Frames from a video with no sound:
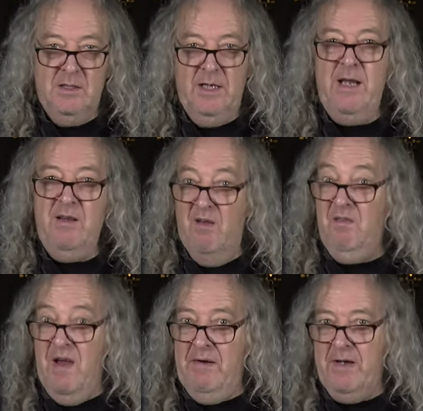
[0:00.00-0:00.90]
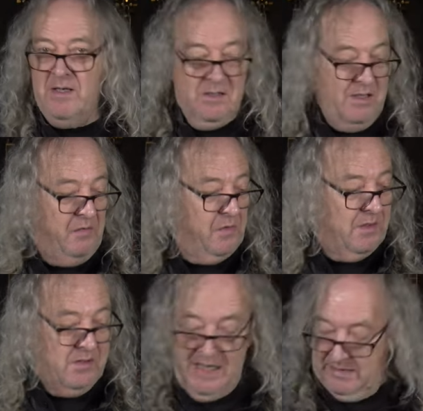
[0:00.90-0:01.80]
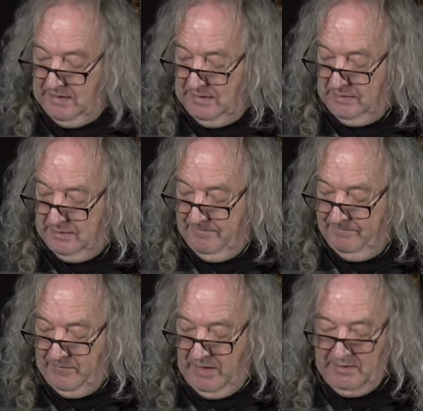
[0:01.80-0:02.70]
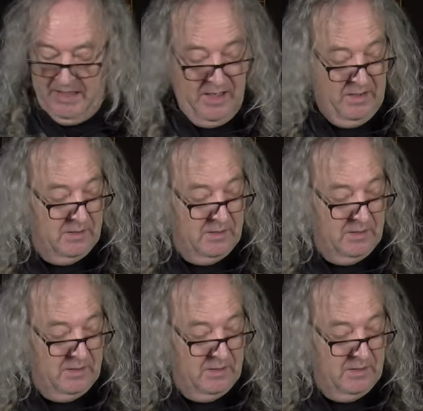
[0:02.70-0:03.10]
in various different settings, okay?